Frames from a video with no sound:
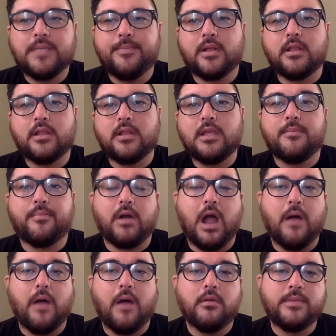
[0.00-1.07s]
Typically, the
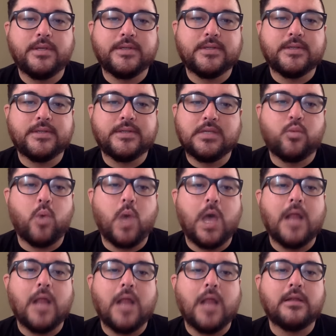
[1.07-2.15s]
problem is
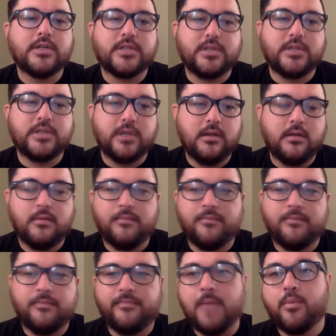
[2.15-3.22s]
well understood
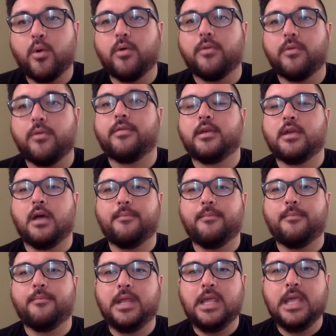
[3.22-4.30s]
by both the
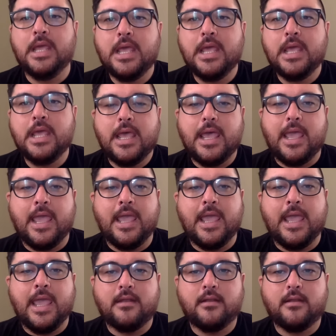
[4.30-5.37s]
company
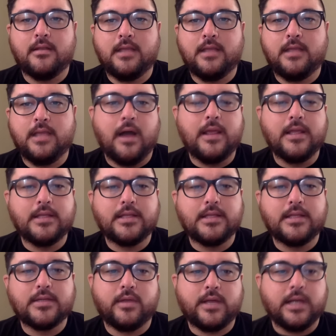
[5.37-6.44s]
and the
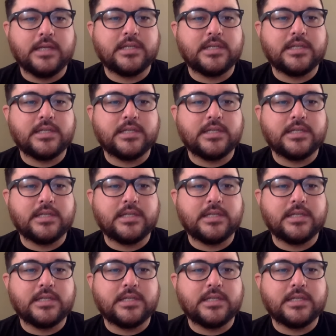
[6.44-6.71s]
audience or the